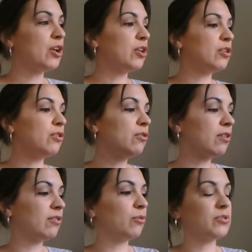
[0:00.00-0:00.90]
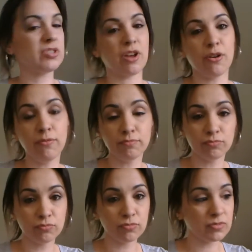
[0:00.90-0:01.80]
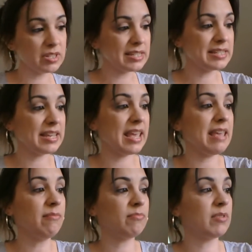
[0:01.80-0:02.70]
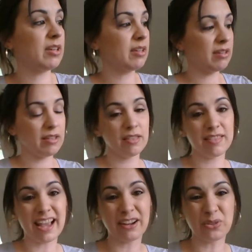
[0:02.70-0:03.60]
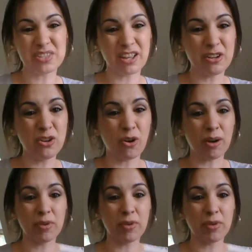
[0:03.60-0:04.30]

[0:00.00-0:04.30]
You can also see the angles that are not.